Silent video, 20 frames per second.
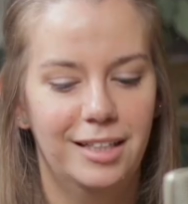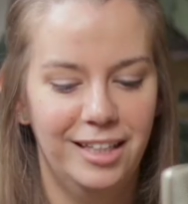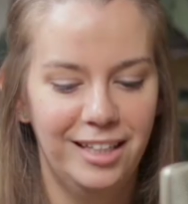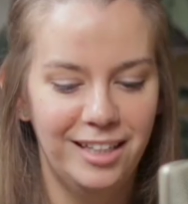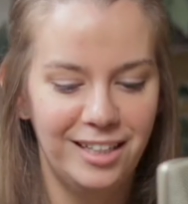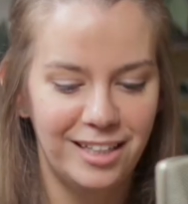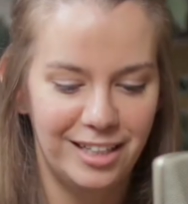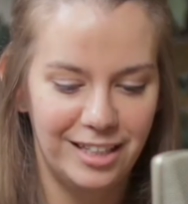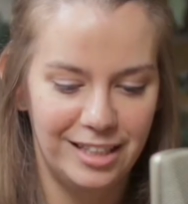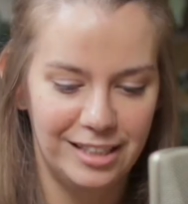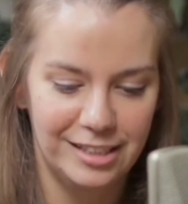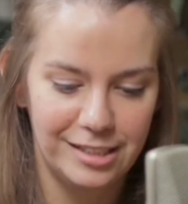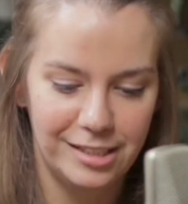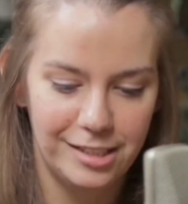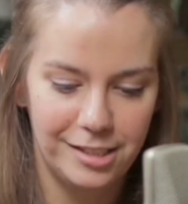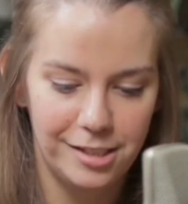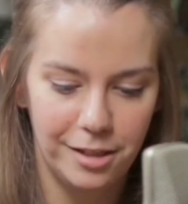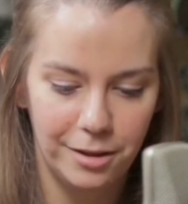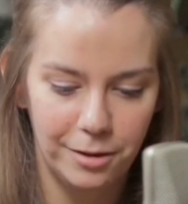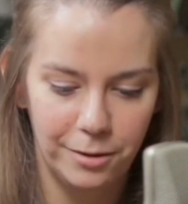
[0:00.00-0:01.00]
Yeah.
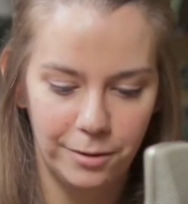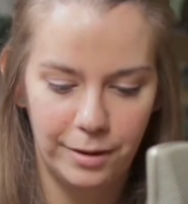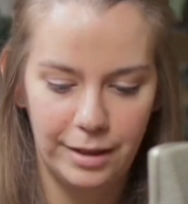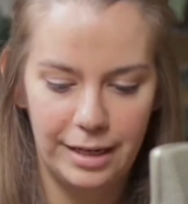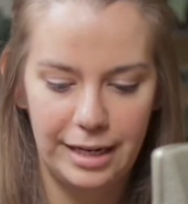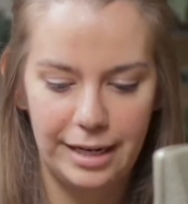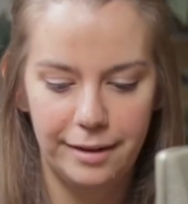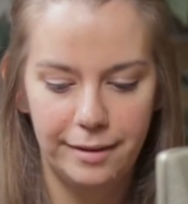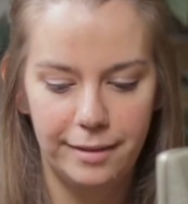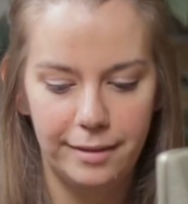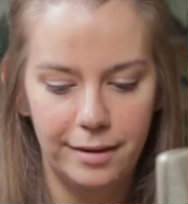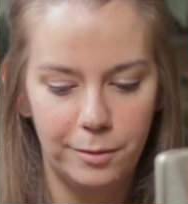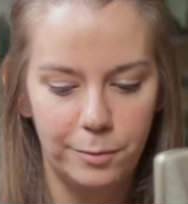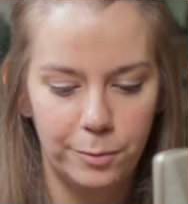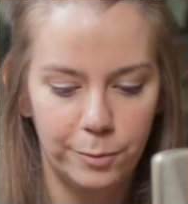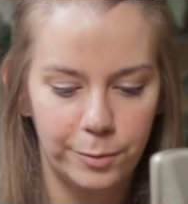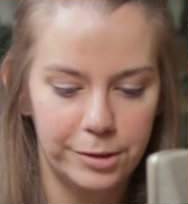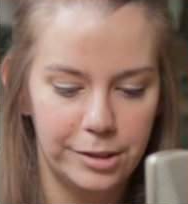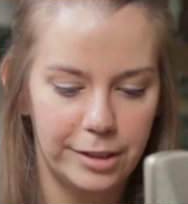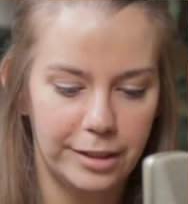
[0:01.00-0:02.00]
So I think
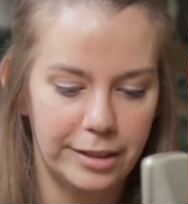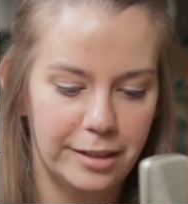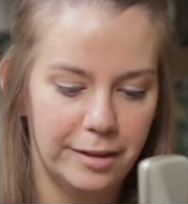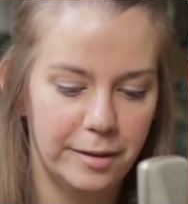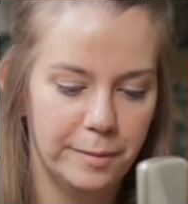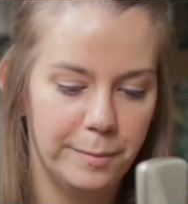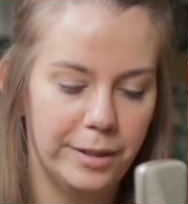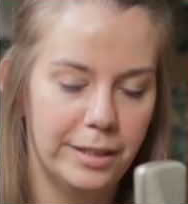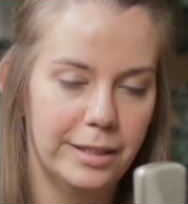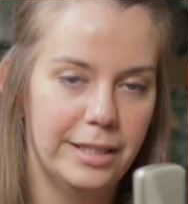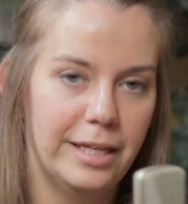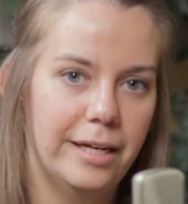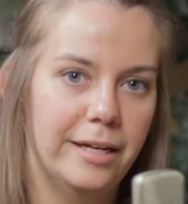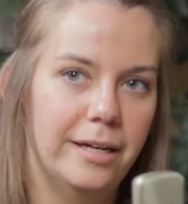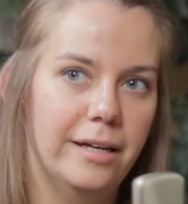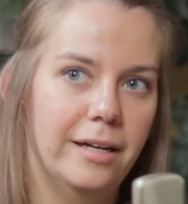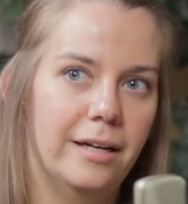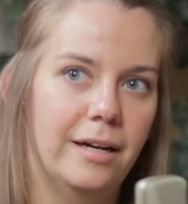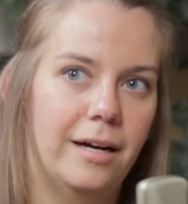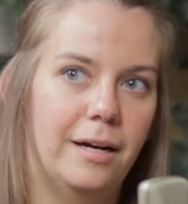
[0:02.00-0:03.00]
when we're talking about that,
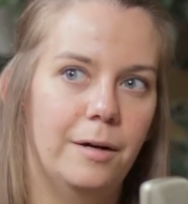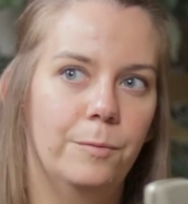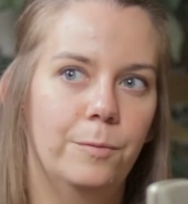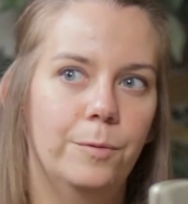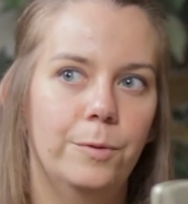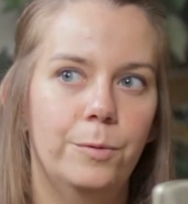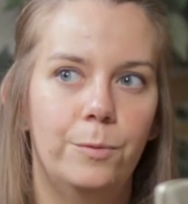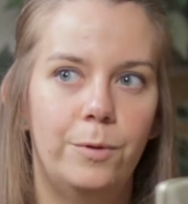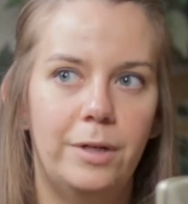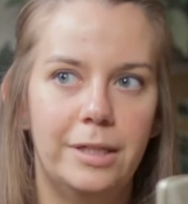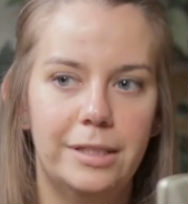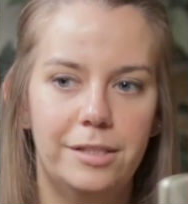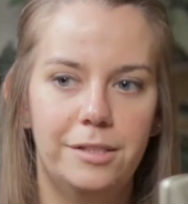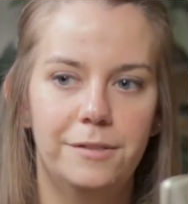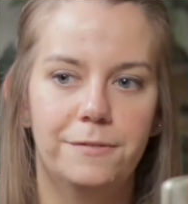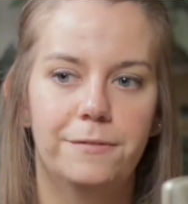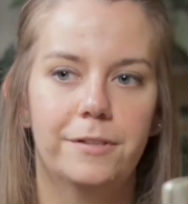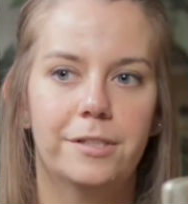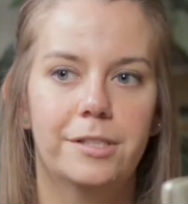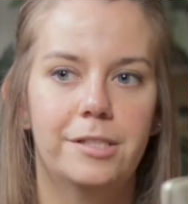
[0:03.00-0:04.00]
I would want to
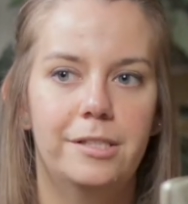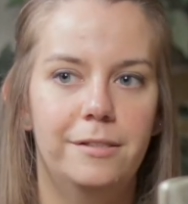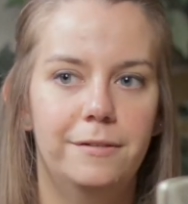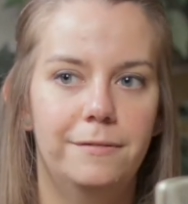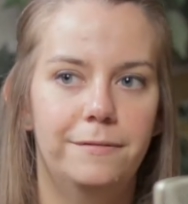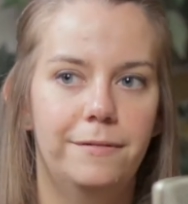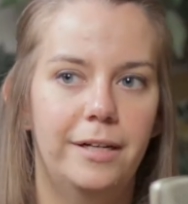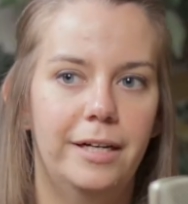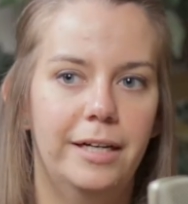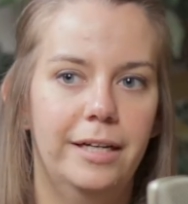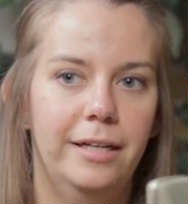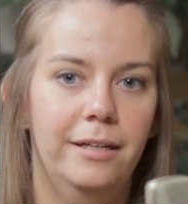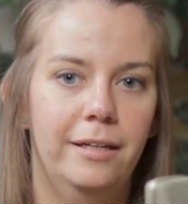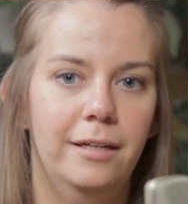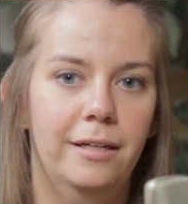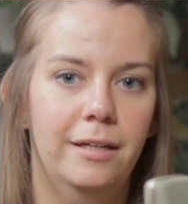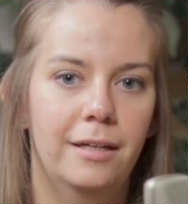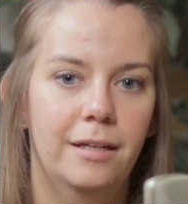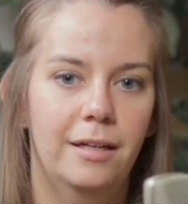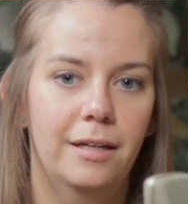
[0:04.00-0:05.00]
first
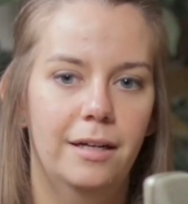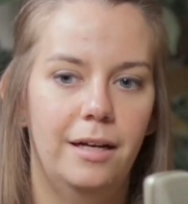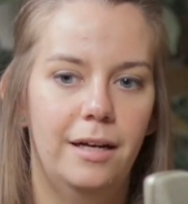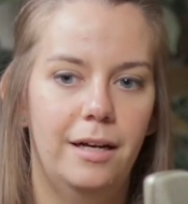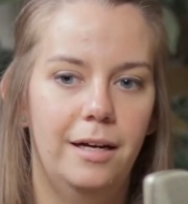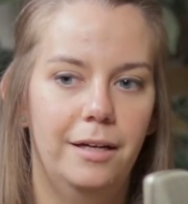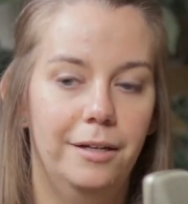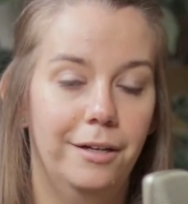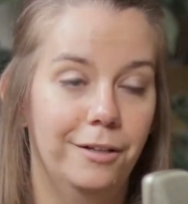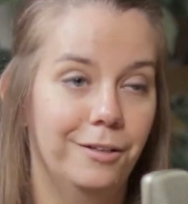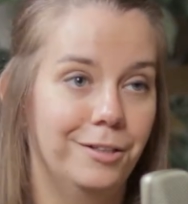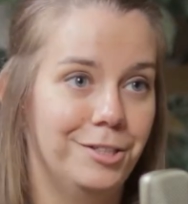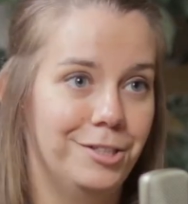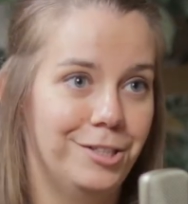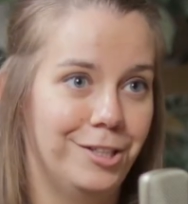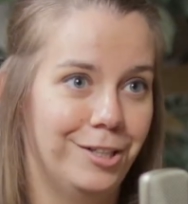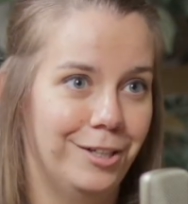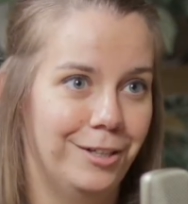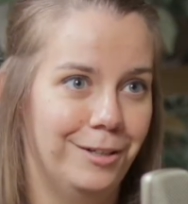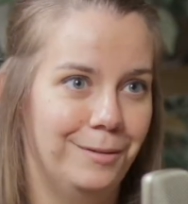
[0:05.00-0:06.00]
define another
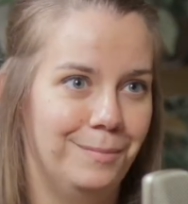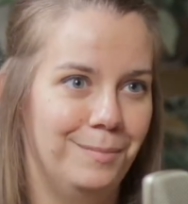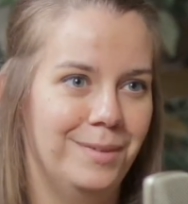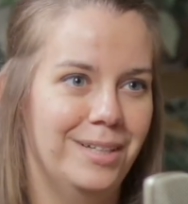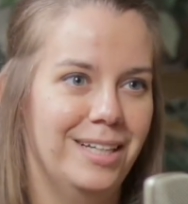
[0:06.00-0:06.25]
term.